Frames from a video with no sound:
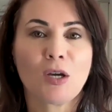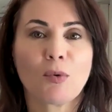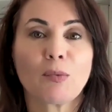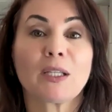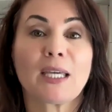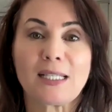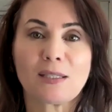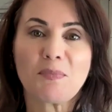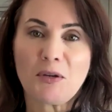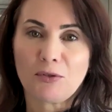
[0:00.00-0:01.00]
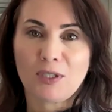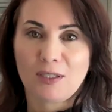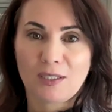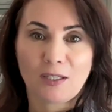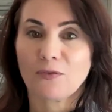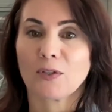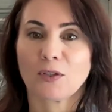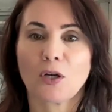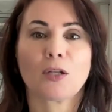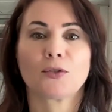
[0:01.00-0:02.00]
we will experience
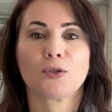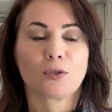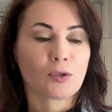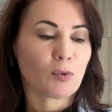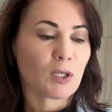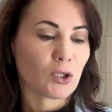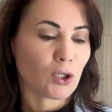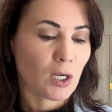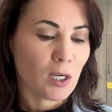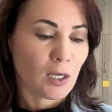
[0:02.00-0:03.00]
different cultures, which